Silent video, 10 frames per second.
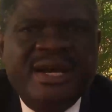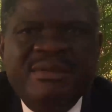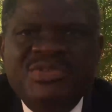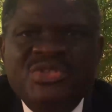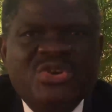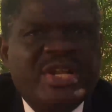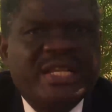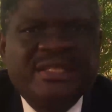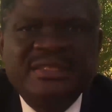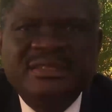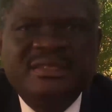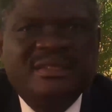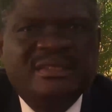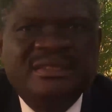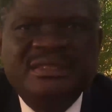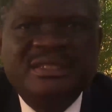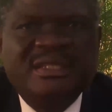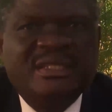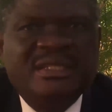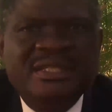I am sorry,
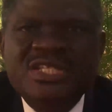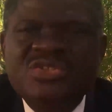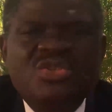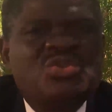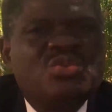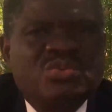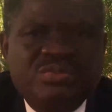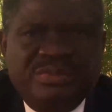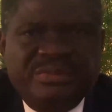this is not true.